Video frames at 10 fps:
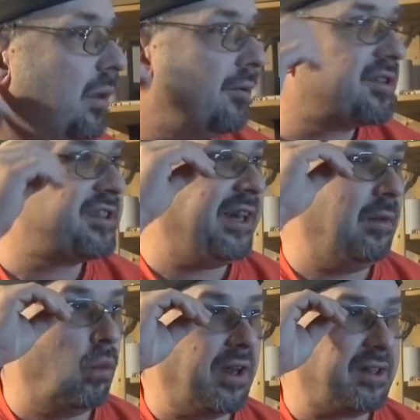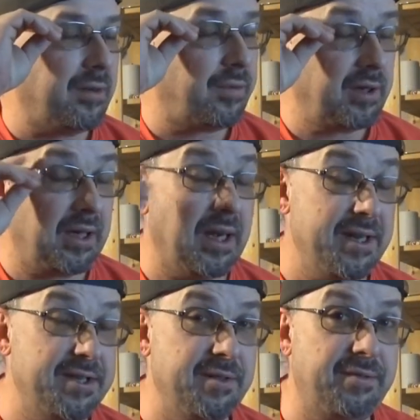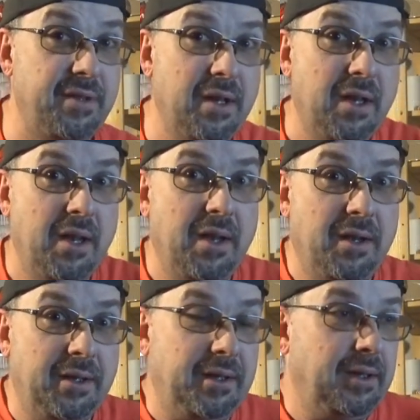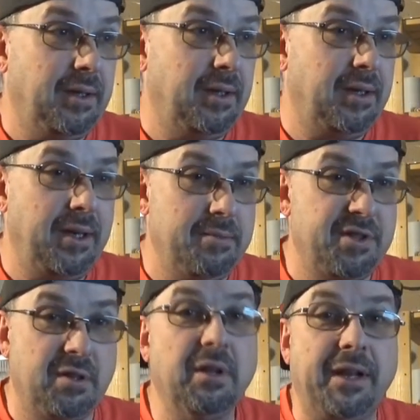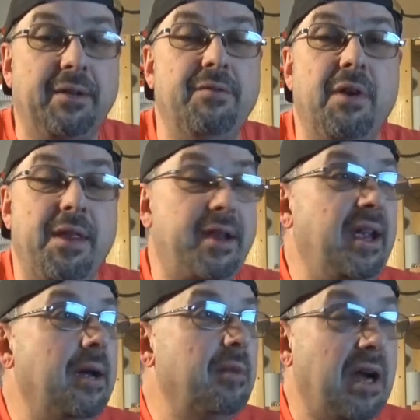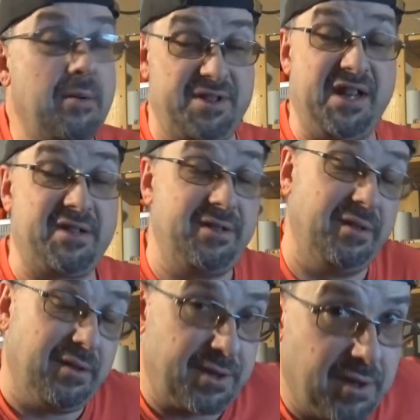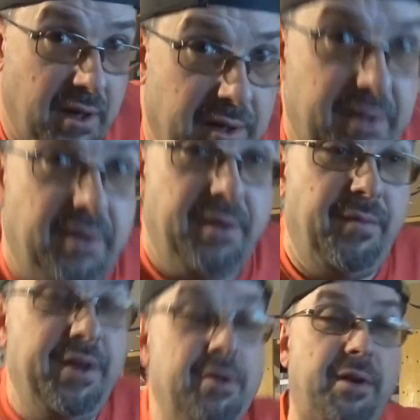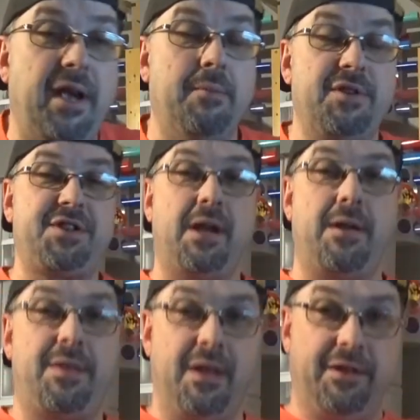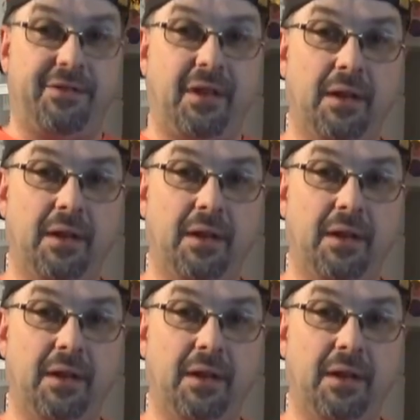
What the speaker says: We were seeing what different kinds of items look like in front of the camera. I was actually a little shocked on the video camera side of things.